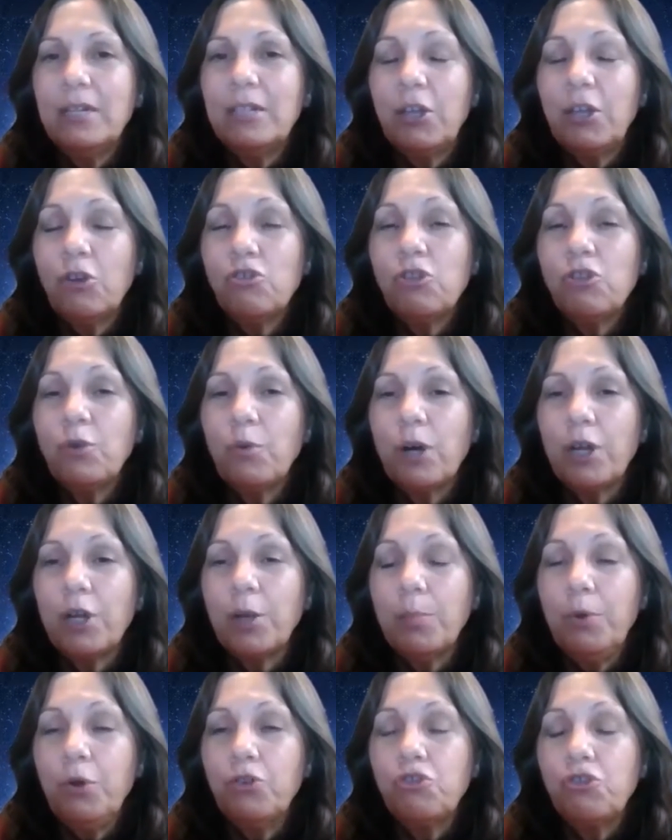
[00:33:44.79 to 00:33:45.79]
The ocean
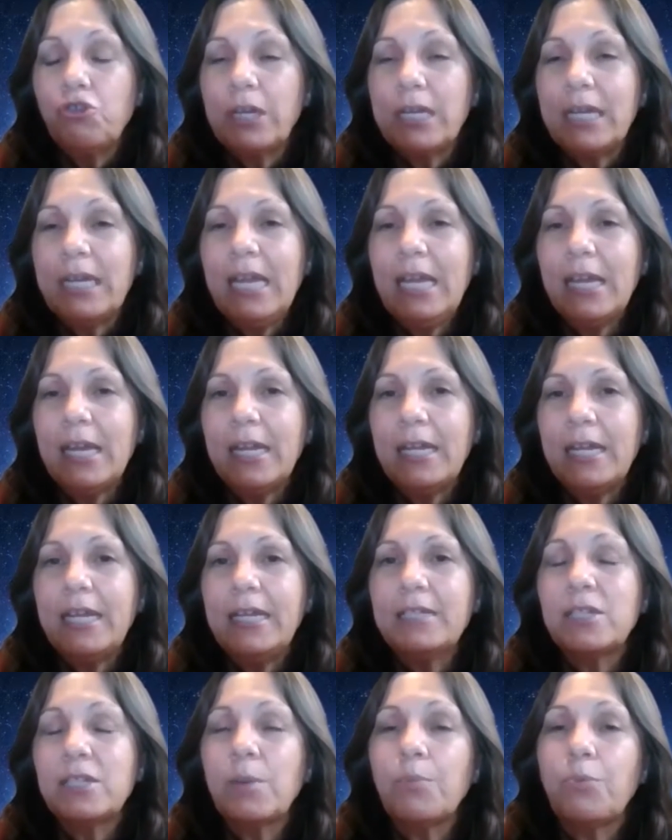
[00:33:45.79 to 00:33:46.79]
water pushing in
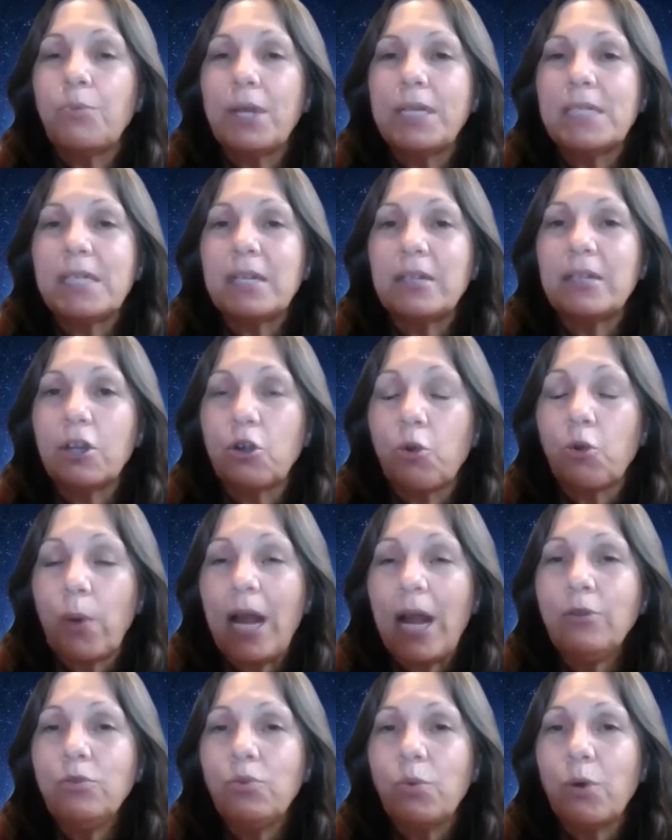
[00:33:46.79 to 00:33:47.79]
is compressing the
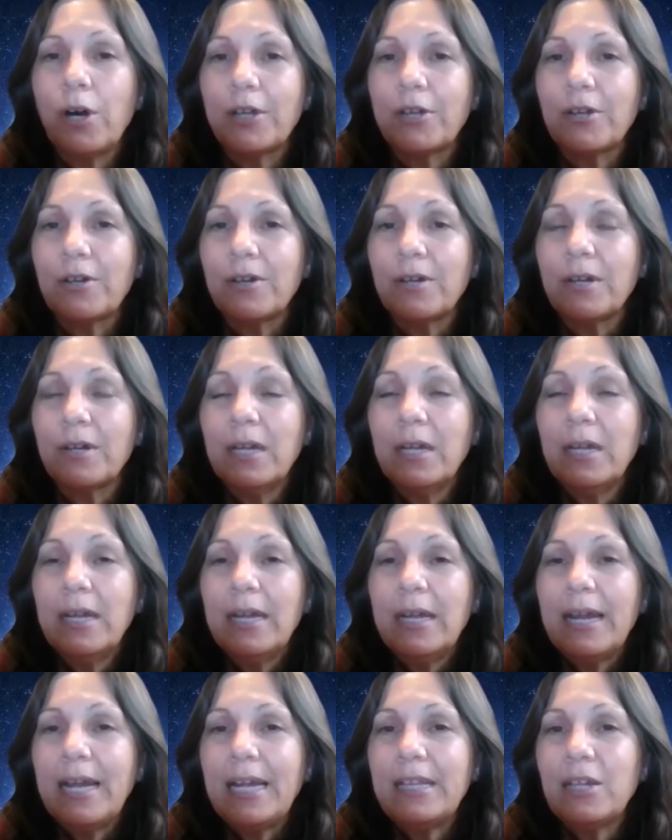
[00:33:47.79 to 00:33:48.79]
groundwater,
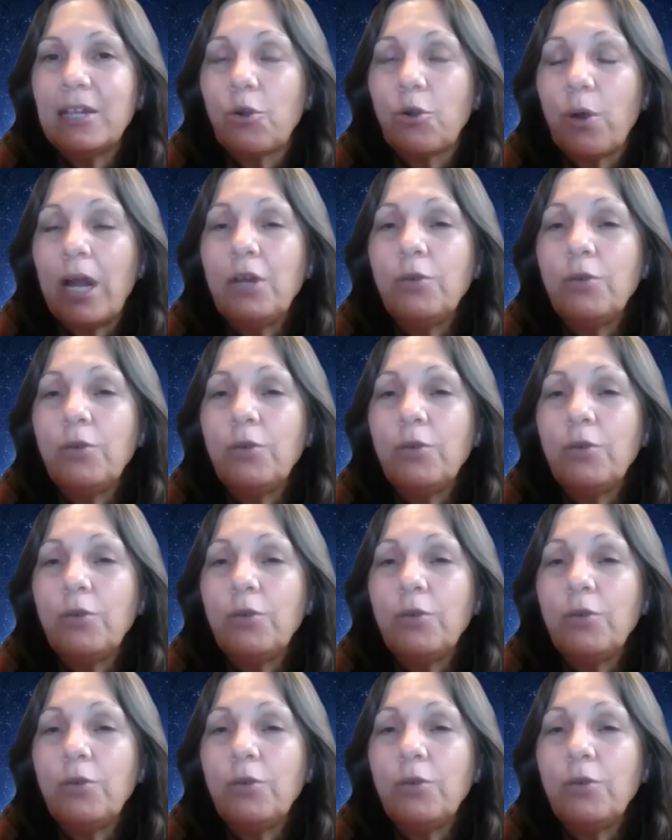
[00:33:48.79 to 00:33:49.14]
and the